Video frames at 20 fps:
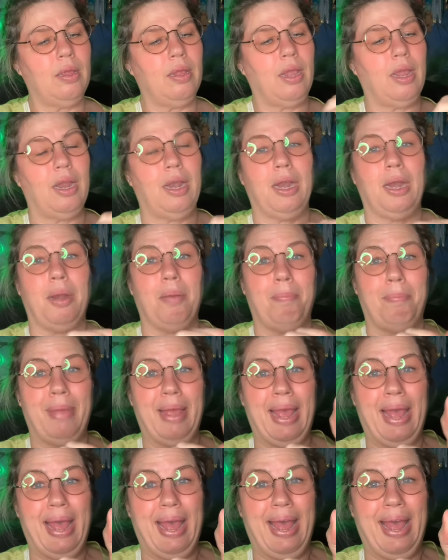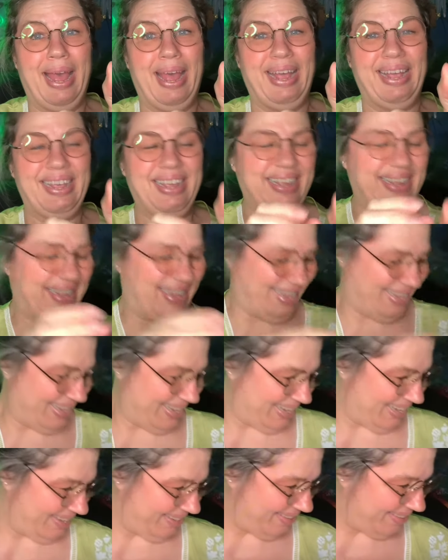And in a bag
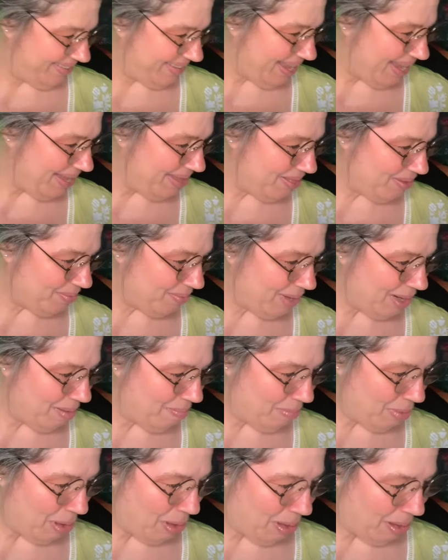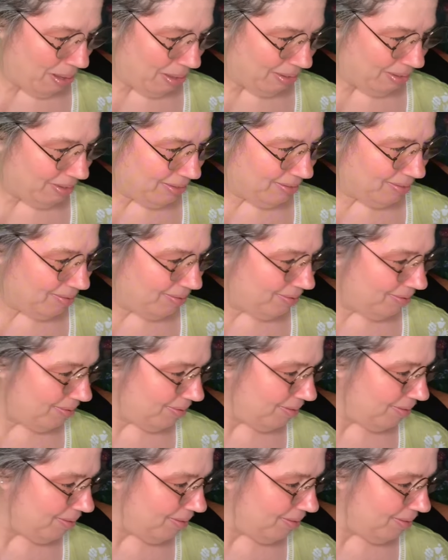inside the red box.